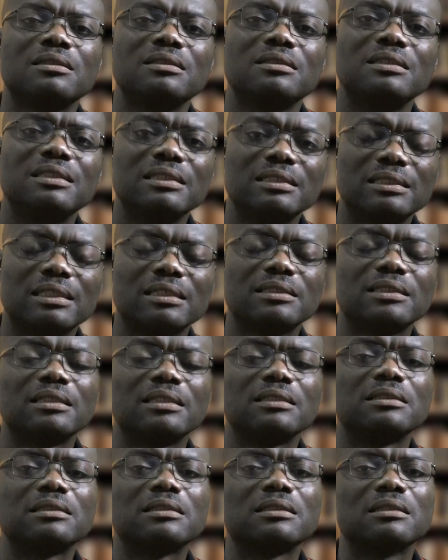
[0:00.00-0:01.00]

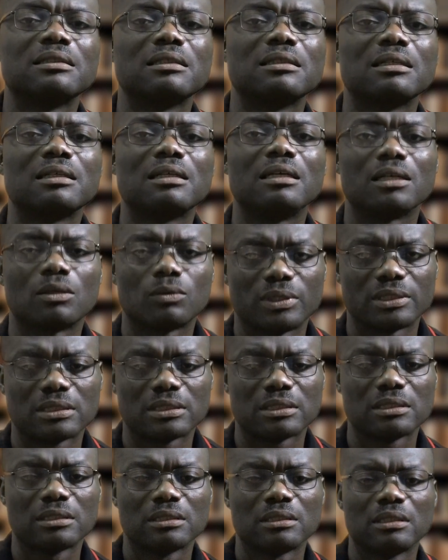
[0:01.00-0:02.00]
detergent
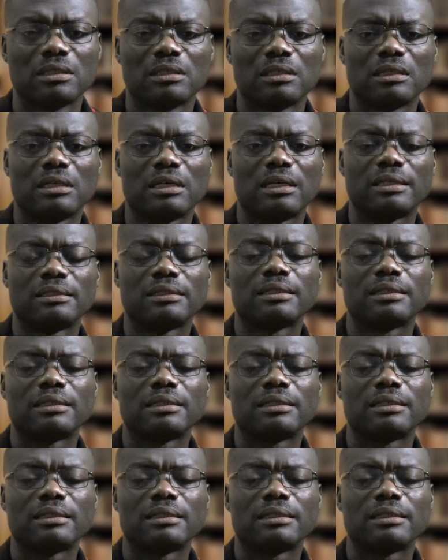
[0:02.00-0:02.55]
liquids. And